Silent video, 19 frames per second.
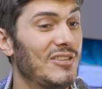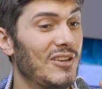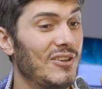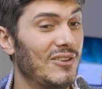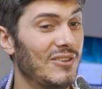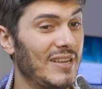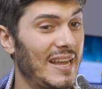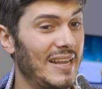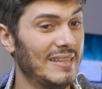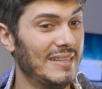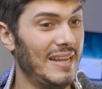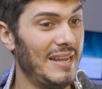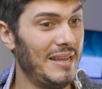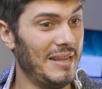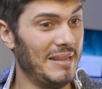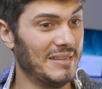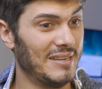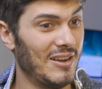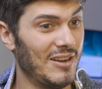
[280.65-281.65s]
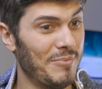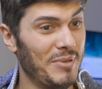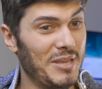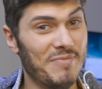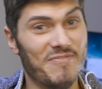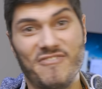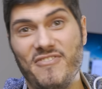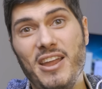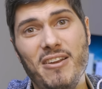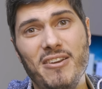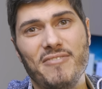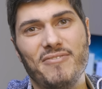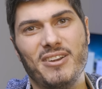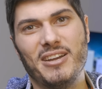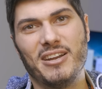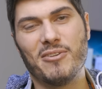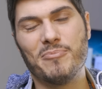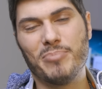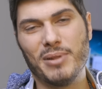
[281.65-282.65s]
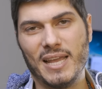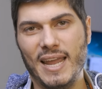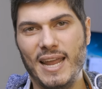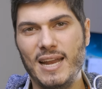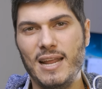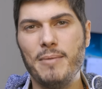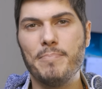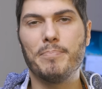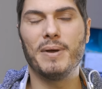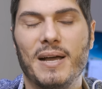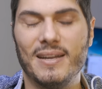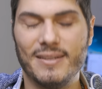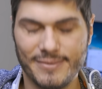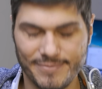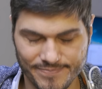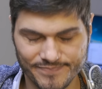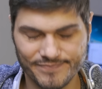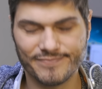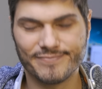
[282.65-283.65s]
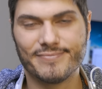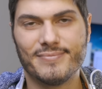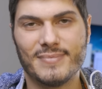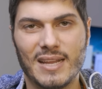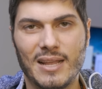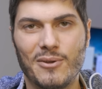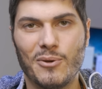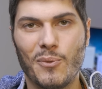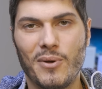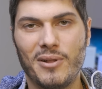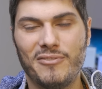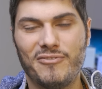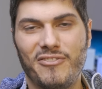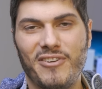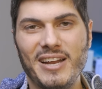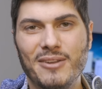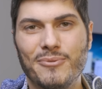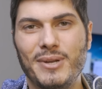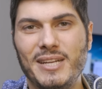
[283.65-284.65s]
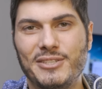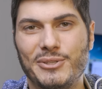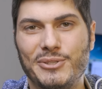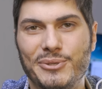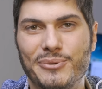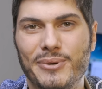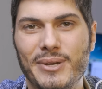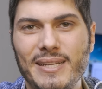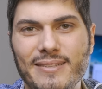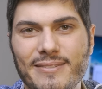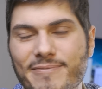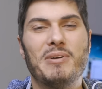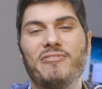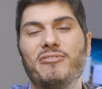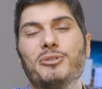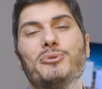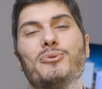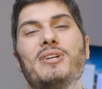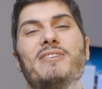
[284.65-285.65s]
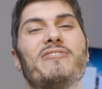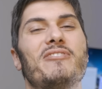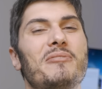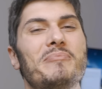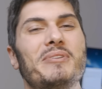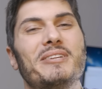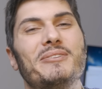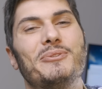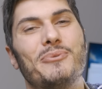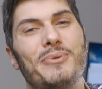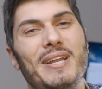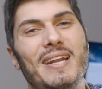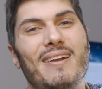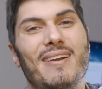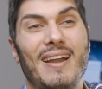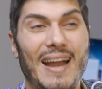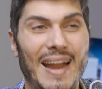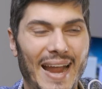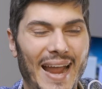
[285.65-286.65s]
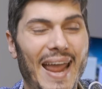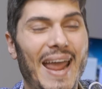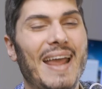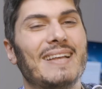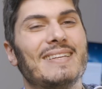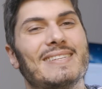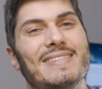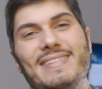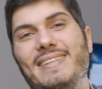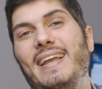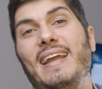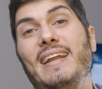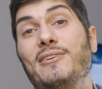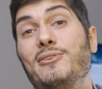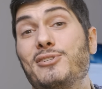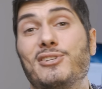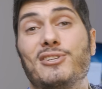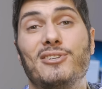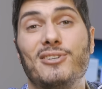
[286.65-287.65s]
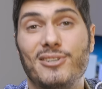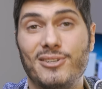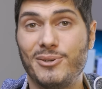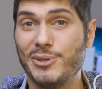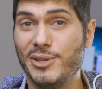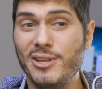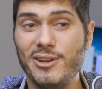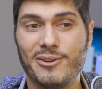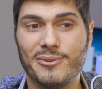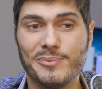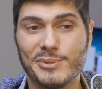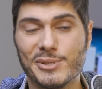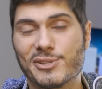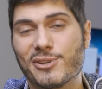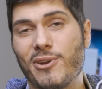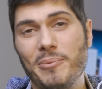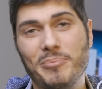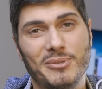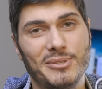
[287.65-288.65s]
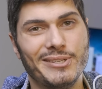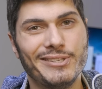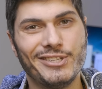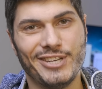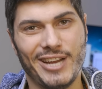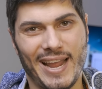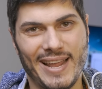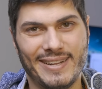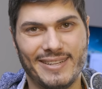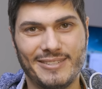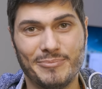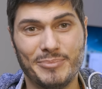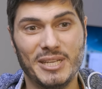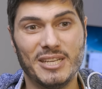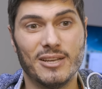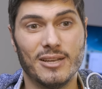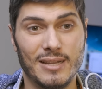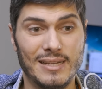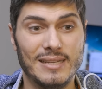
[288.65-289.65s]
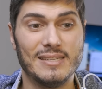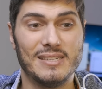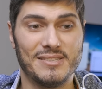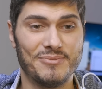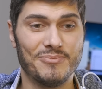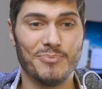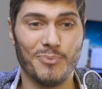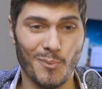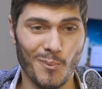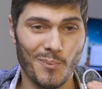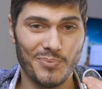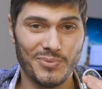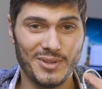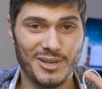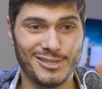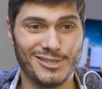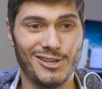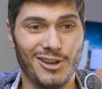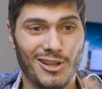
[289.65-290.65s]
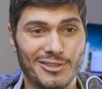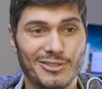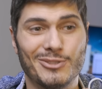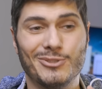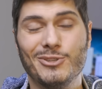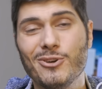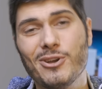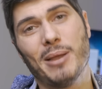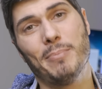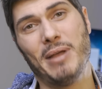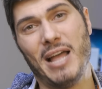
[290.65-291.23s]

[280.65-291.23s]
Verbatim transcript: So yeah, that's gonna be very complicated, but we'll find a way to do it. But for sure, follow me on Twitter, X, and also, you know, subscribe to the channel, because there's a lot to talk